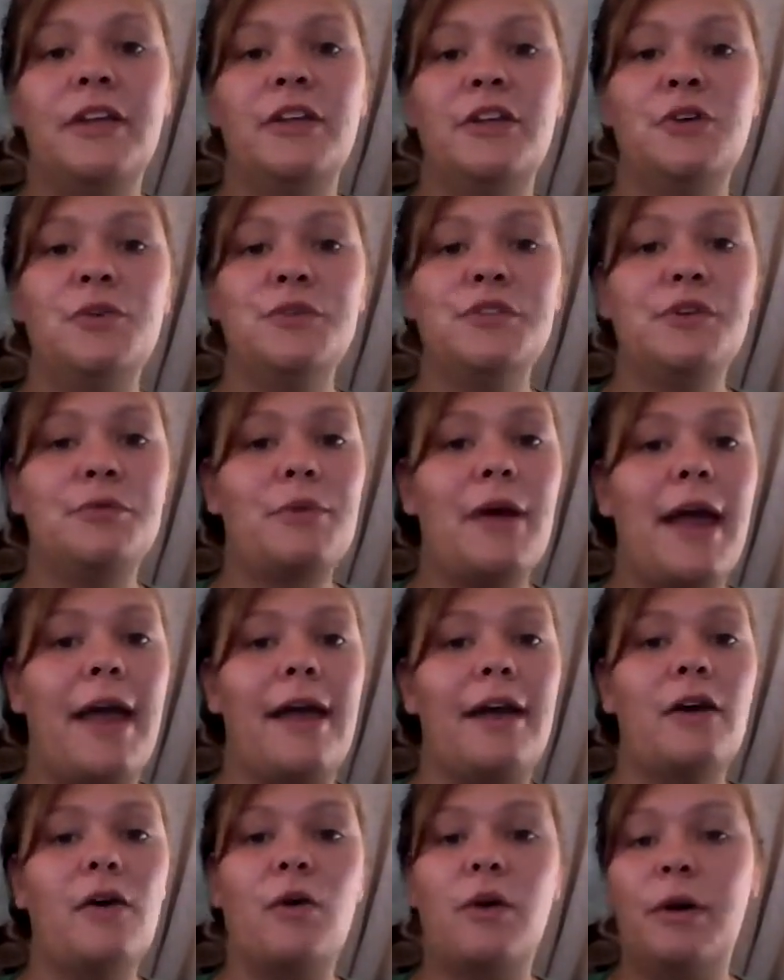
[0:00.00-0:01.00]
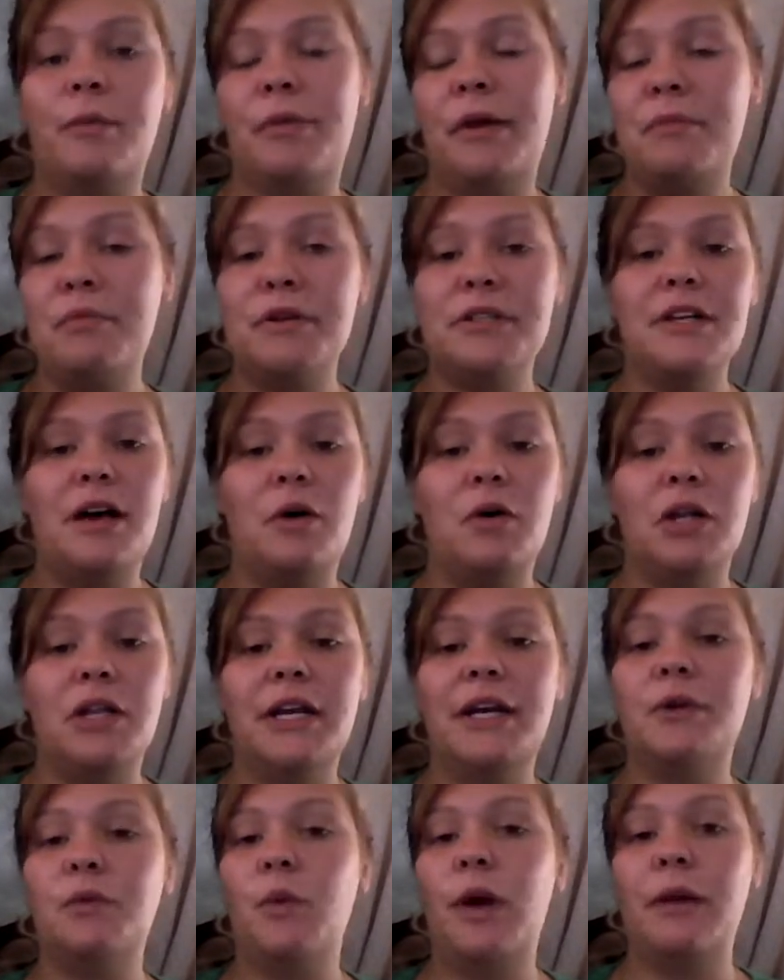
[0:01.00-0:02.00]
use a rag or a paper towel
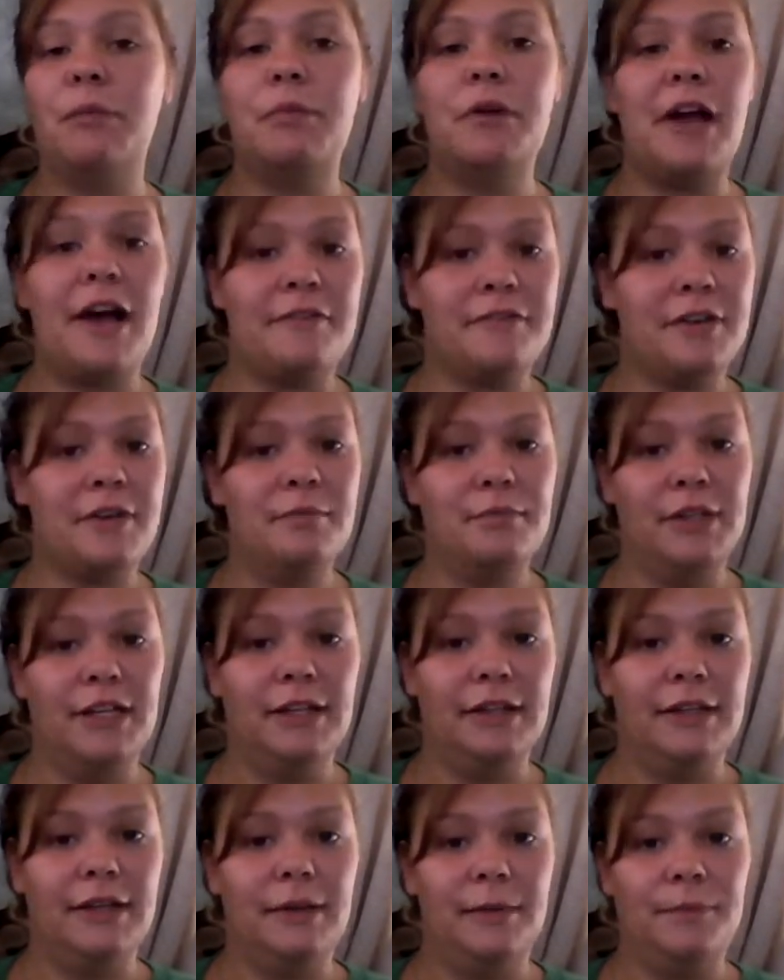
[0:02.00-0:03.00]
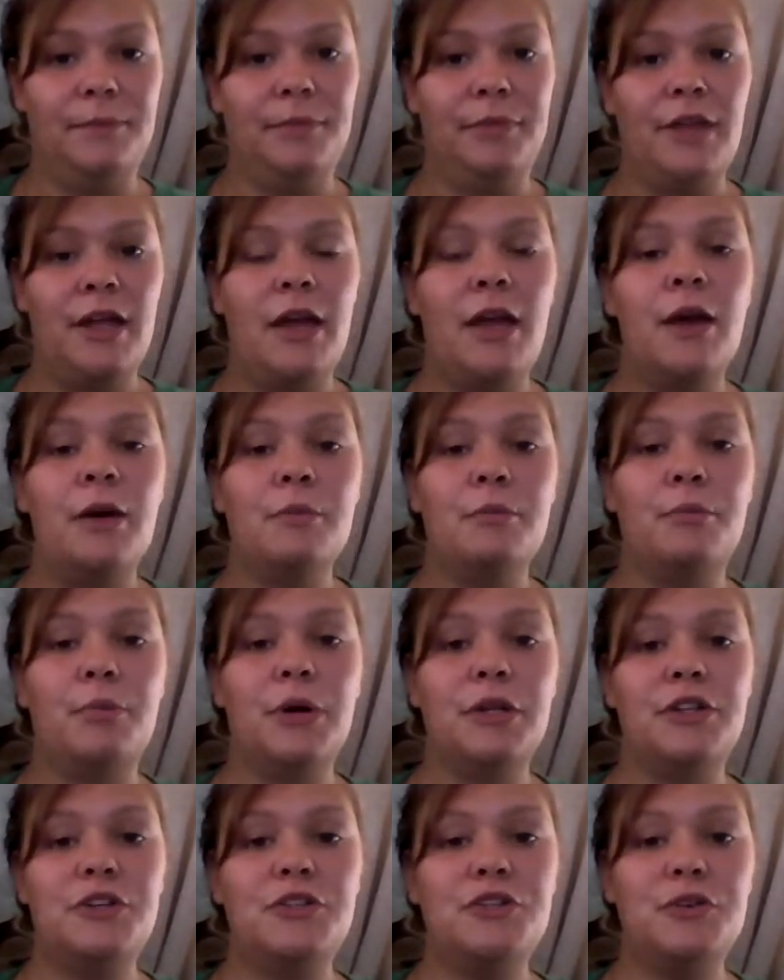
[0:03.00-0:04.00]
and wipe it off completely.
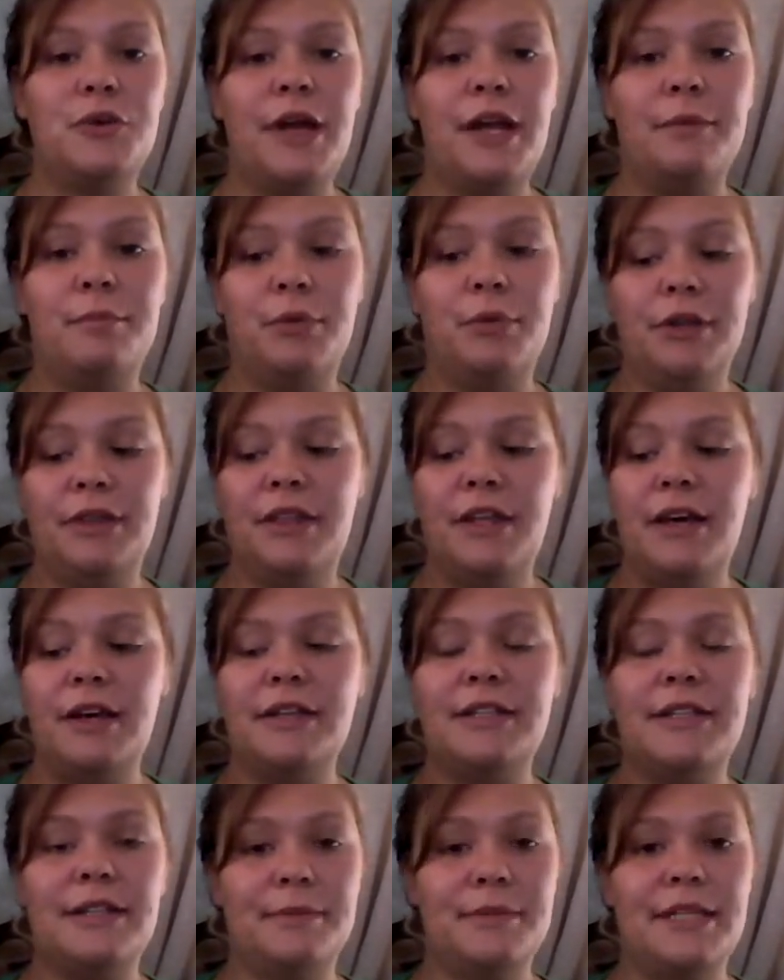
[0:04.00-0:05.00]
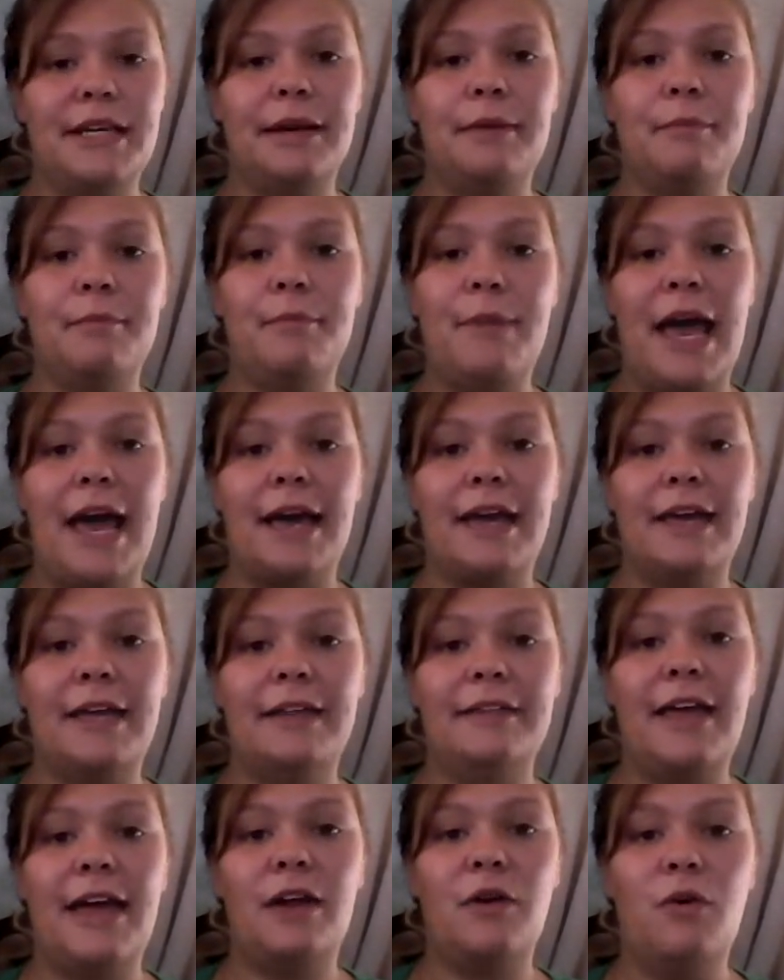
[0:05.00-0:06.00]
Put the dipstick back
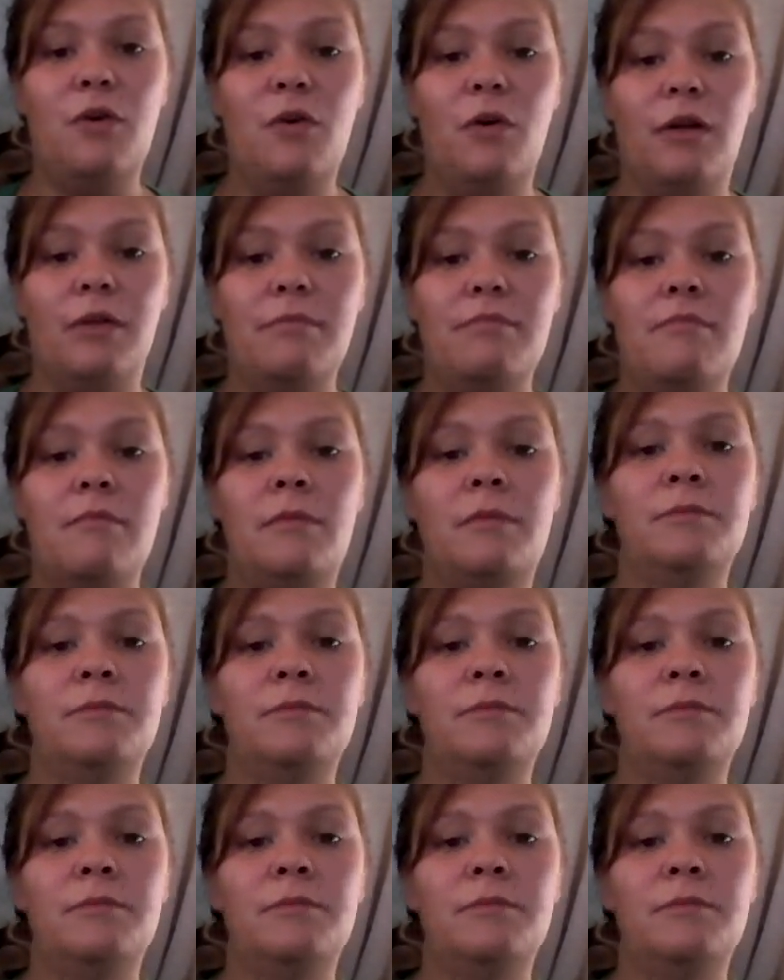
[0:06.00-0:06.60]
in that hole